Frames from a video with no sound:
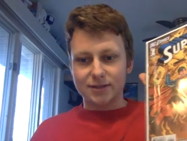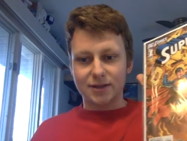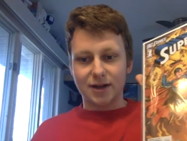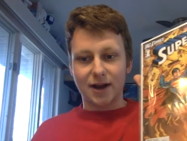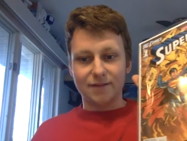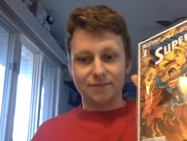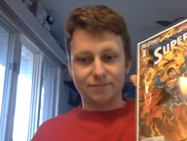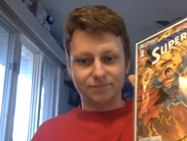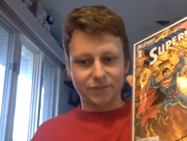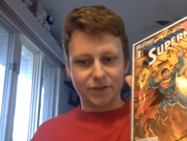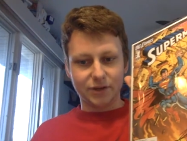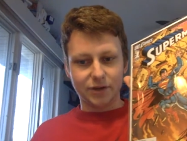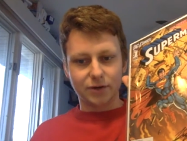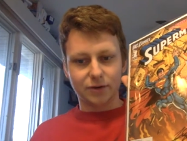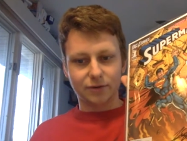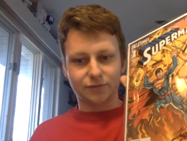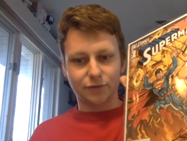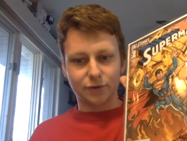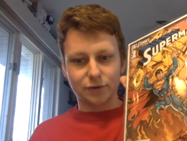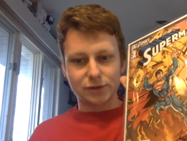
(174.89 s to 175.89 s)
I, you
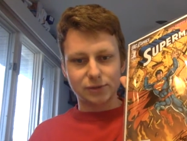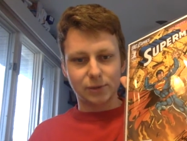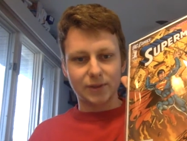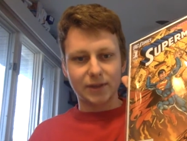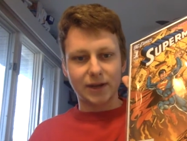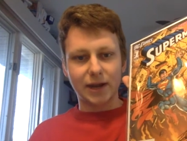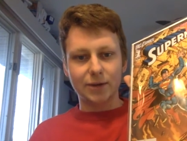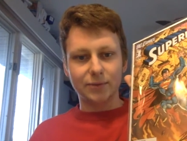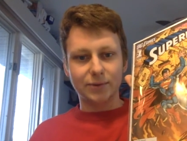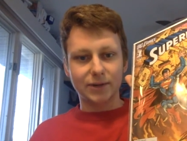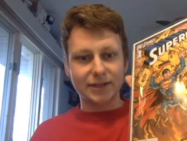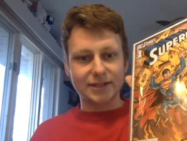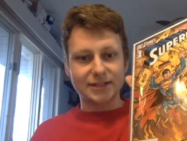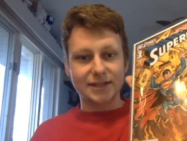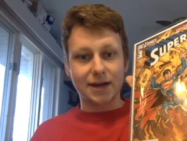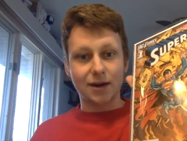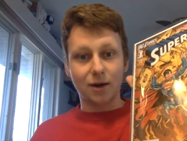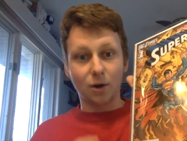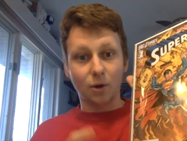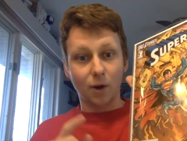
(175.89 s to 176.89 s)
know, first one that I really
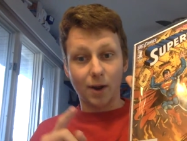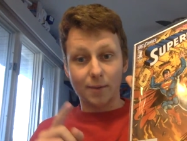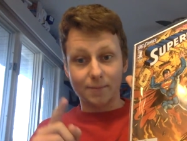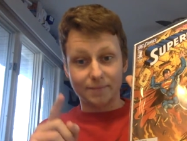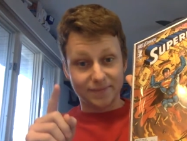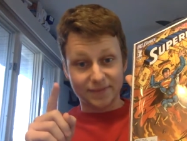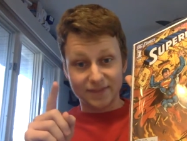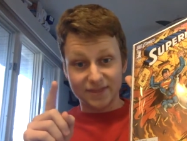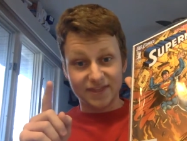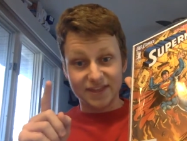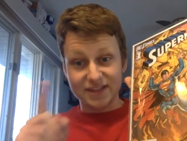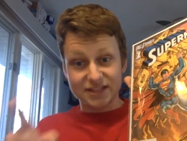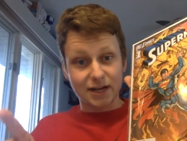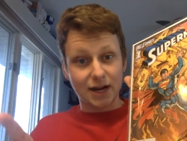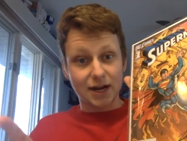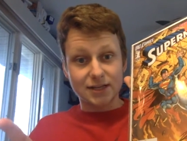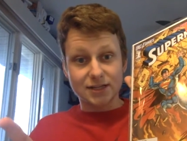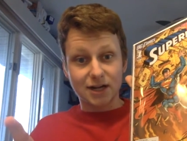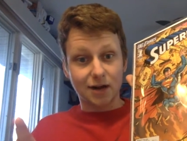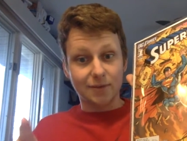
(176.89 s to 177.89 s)
said, oh, I'm this
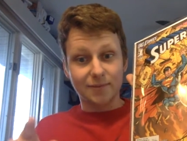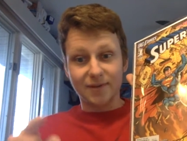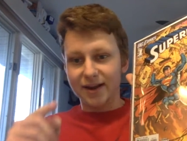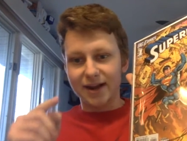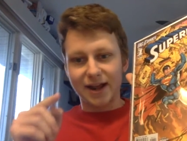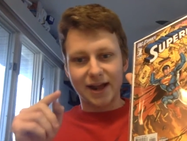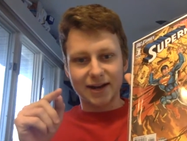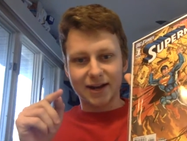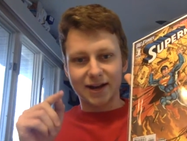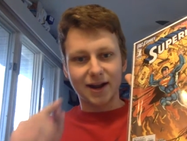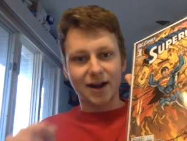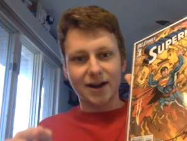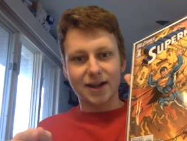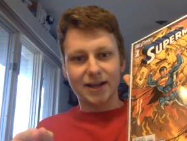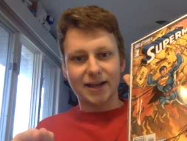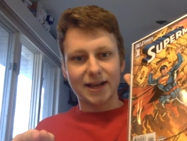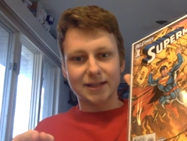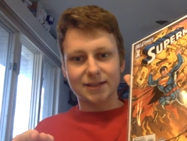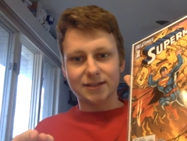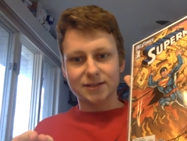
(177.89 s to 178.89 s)
guy's coming, and I got to
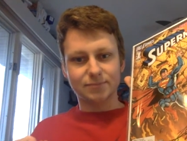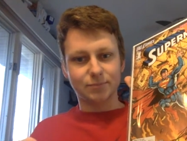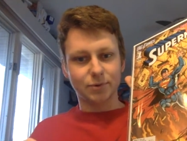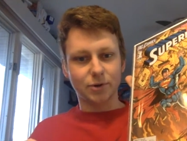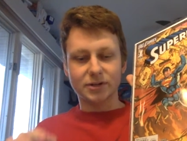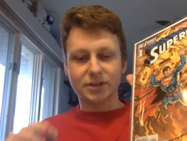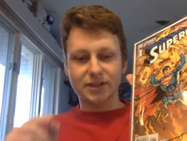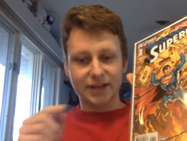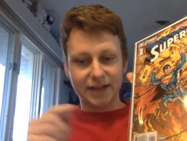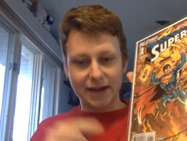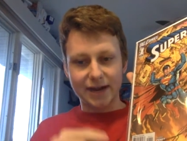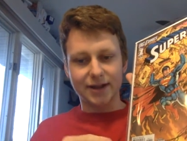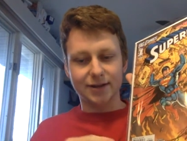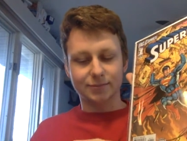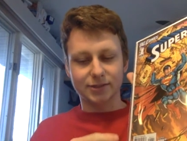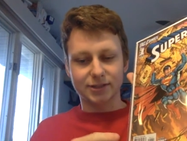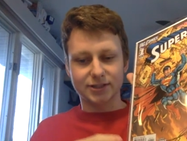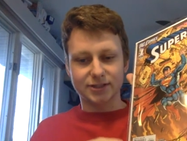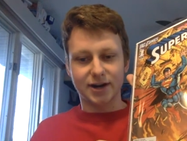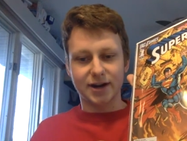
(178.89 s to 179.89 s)
get this book to get
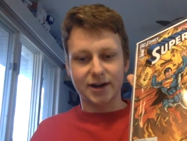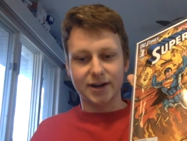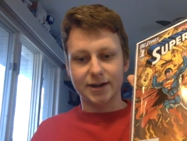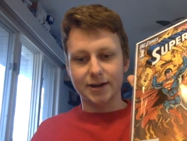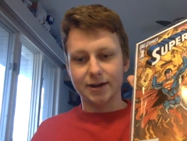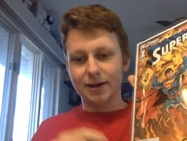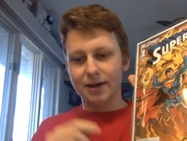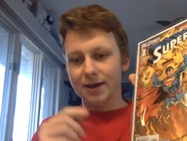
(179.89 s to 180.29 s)
him to sign it.